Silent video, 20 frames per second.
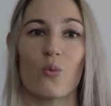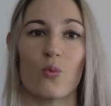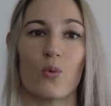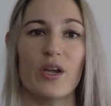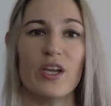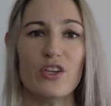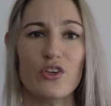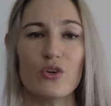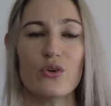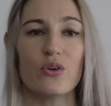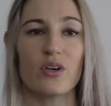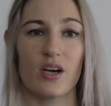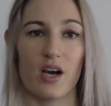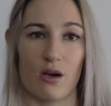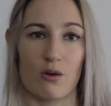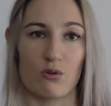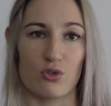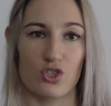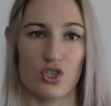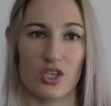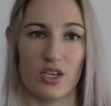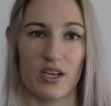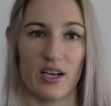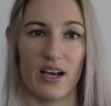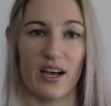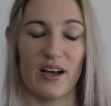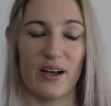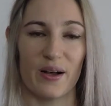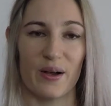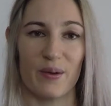When you coach,
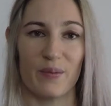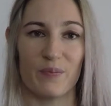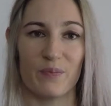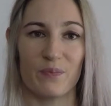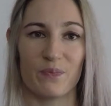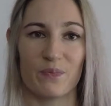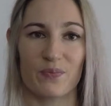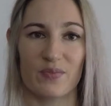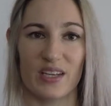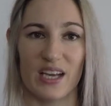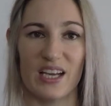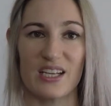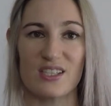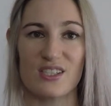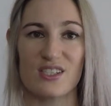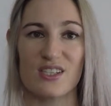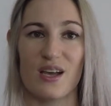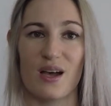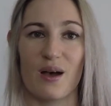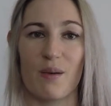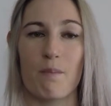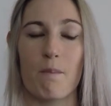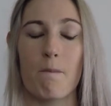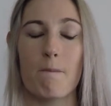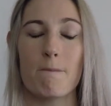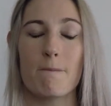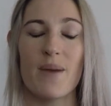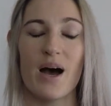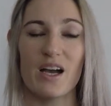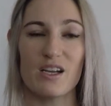it's
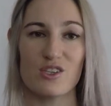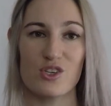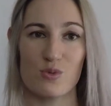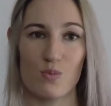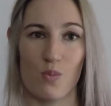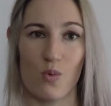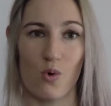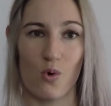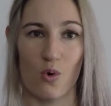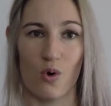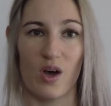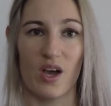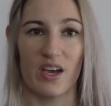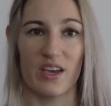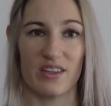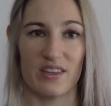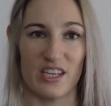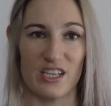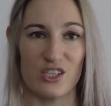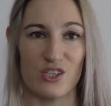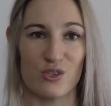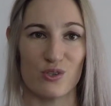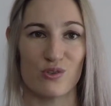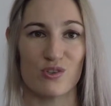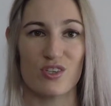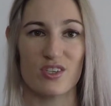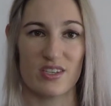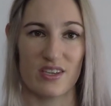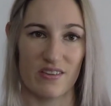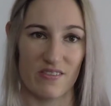much more than you
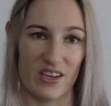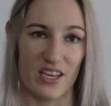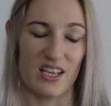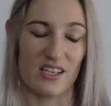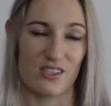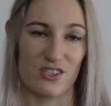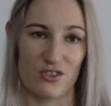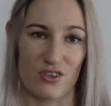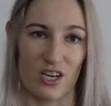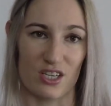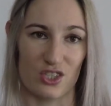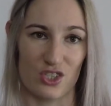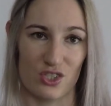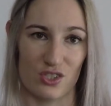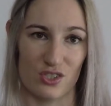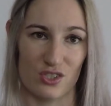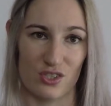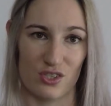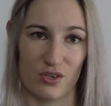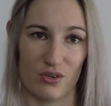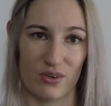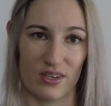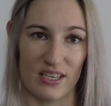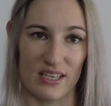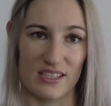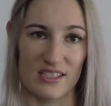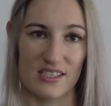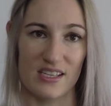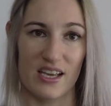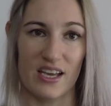just giving instructions to your
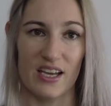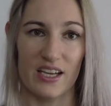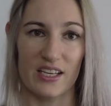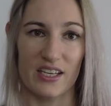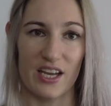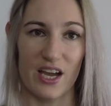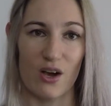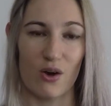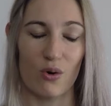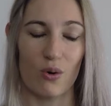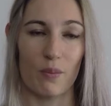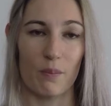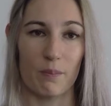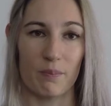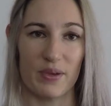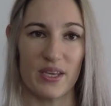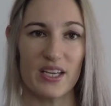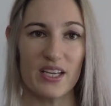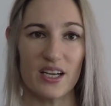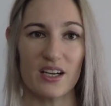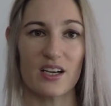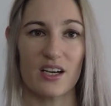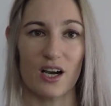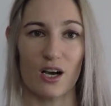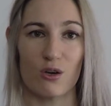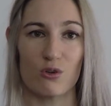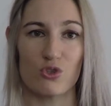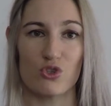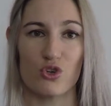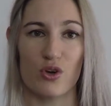kids. Now, being a
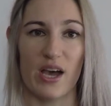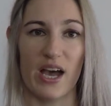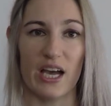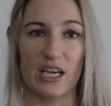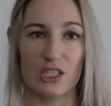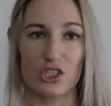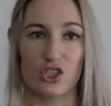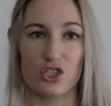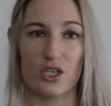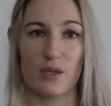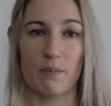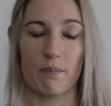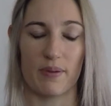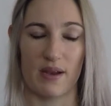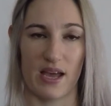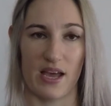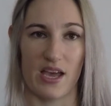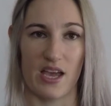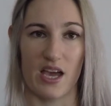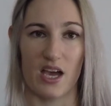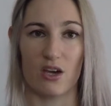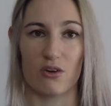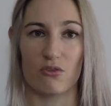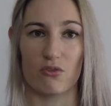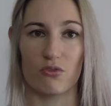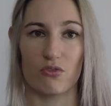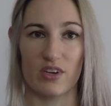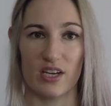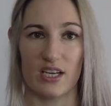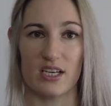coach, you actually play a
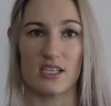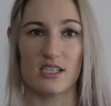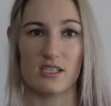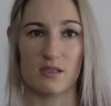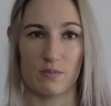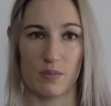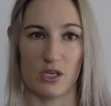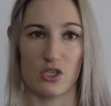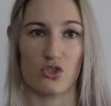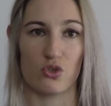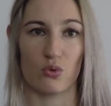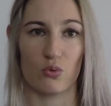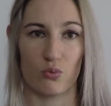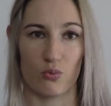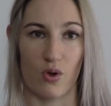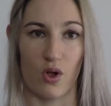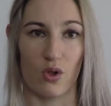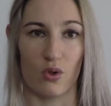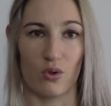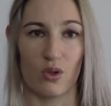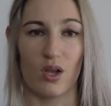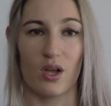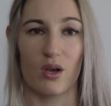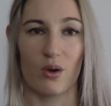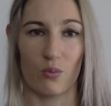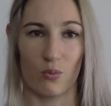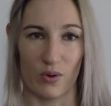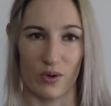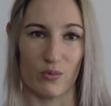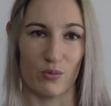really special role
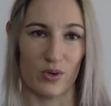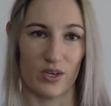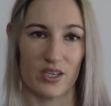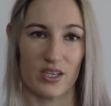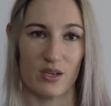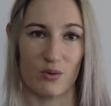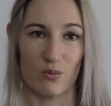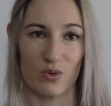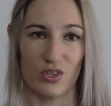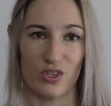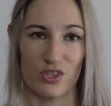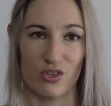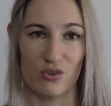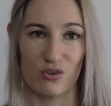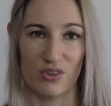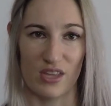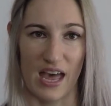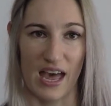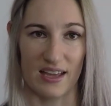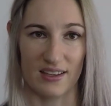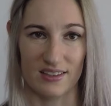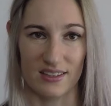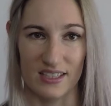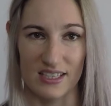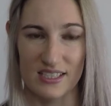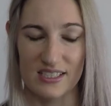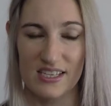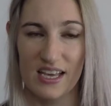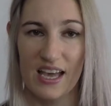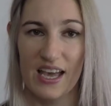when working with youth
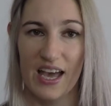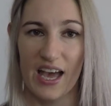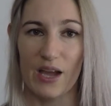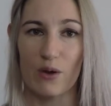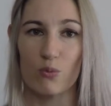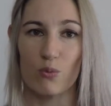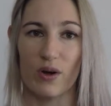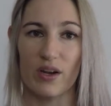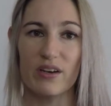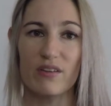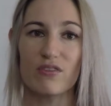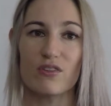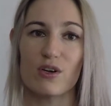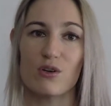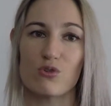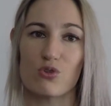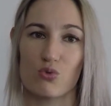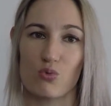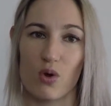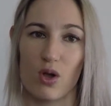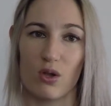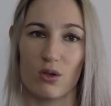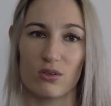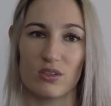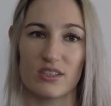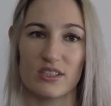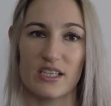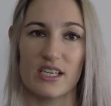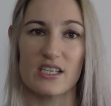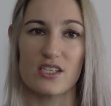athletes. And one of those
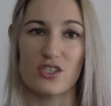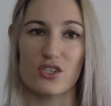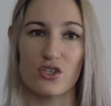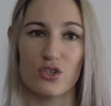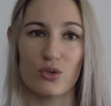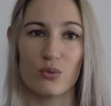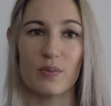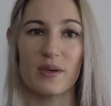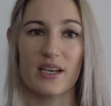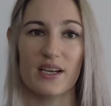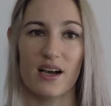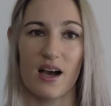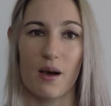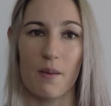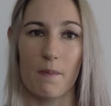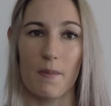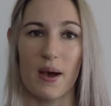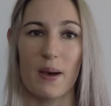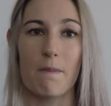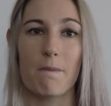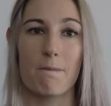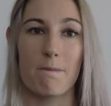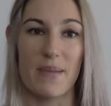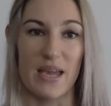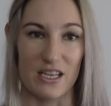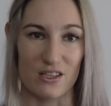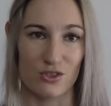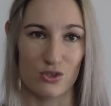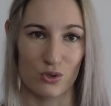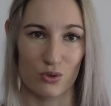roles is you become a
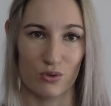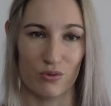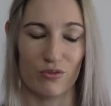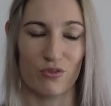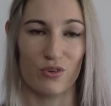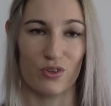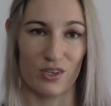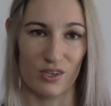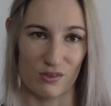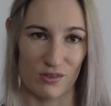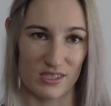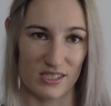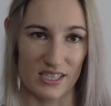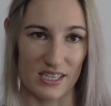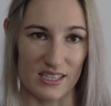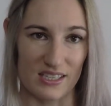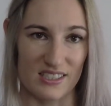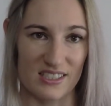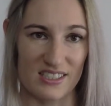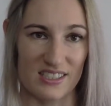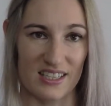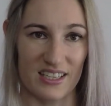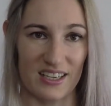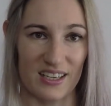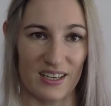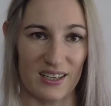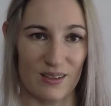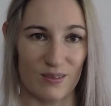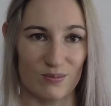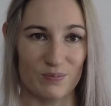mentor for those kids.
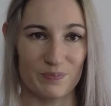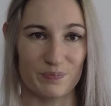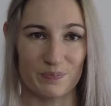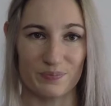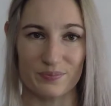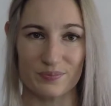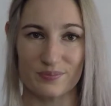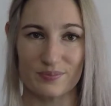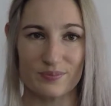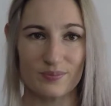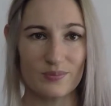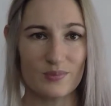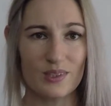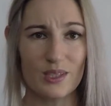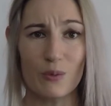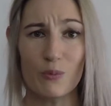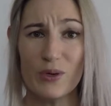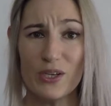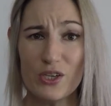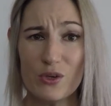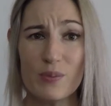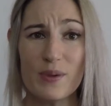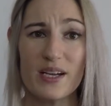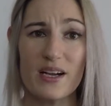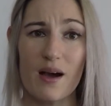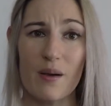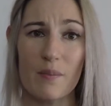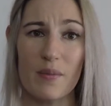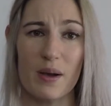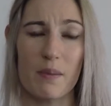When you
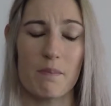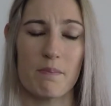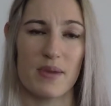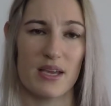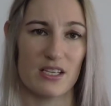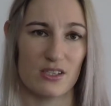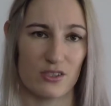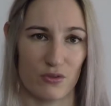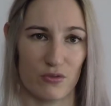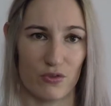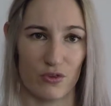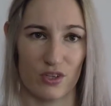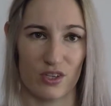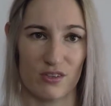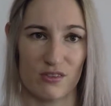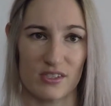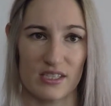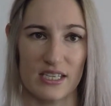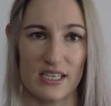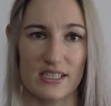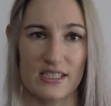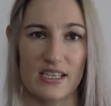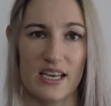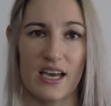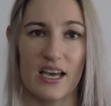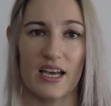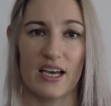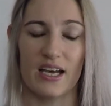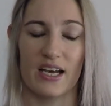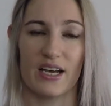become a mentor for those kids,
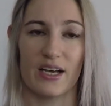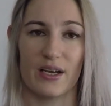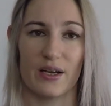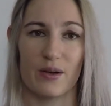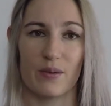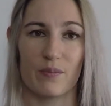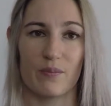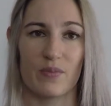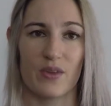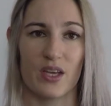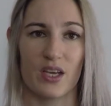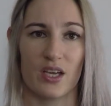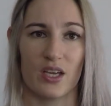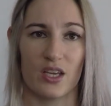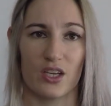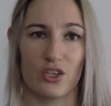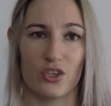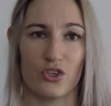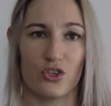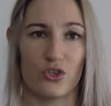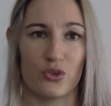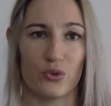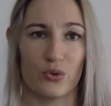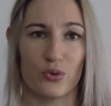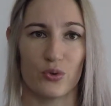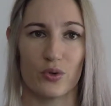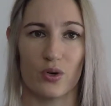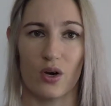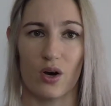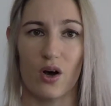
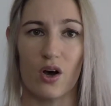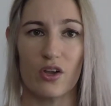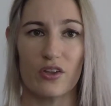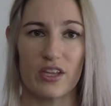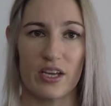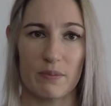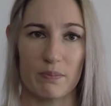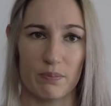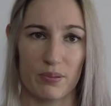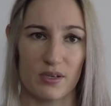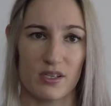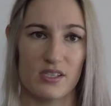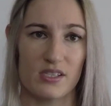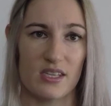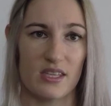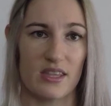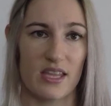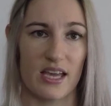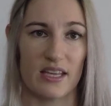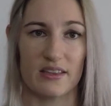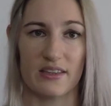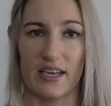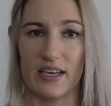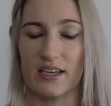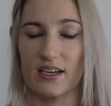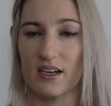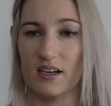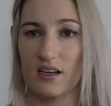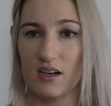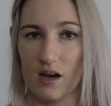you are that person that they
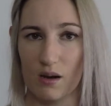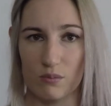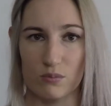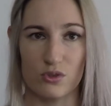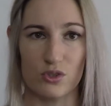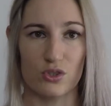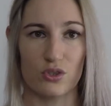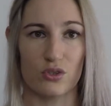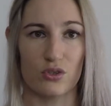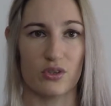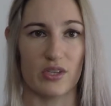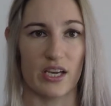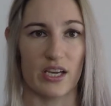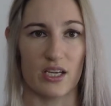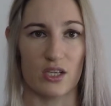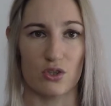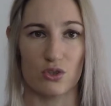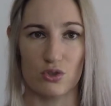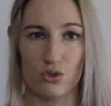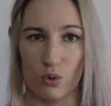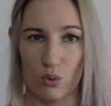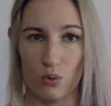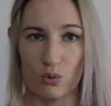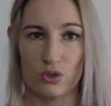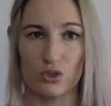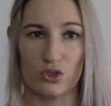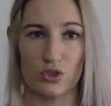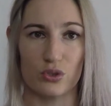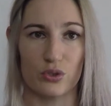can come to, they can talk to.